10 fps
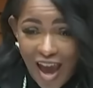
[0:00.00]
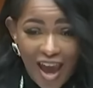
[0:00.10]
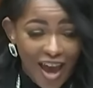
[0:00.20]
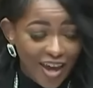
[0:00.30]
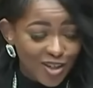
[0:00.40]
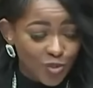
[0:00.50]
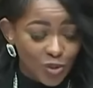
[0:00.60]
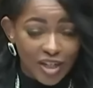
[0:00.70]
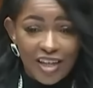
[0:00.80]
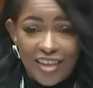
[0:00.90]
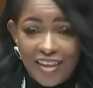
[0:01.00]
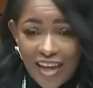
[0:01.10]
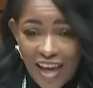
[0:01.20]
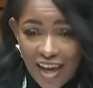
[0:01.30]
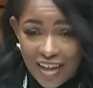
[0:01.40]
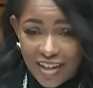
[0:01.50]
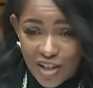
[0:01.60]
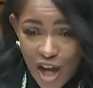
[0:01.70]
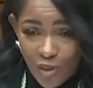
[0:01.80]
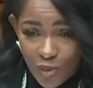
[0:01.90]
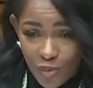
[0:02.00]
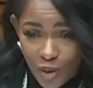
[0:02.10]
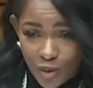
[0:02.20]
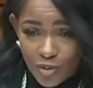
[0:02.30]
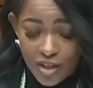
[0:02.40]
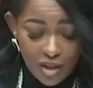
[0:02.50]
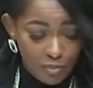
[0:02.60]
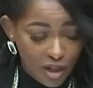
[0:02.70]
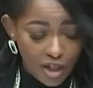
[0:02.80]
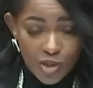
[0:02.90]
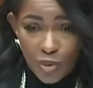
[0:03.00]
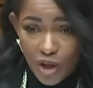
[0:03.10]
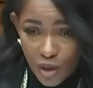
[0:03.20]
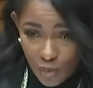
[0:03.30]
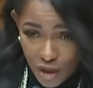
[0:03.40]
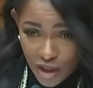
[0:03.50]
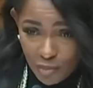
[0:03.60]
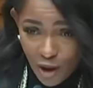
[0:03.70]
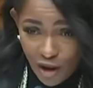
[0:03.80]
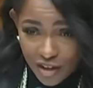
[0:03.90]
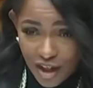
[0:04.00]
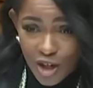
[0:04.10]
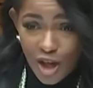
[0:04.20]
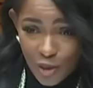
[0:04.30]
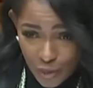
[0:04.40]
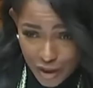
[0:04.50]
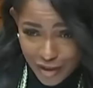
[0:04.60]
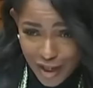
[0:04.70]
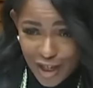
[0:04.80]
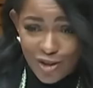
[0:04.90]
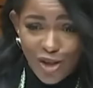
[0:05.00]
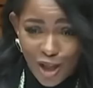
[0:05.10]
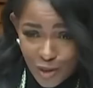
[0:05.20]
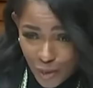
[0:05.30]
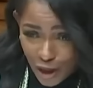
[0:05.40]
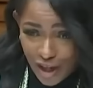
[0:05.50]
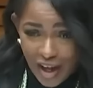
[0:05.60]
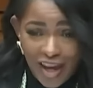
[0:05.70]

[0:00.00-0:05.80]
and we're kicking the can down the road because we're gonna run up on another one in January.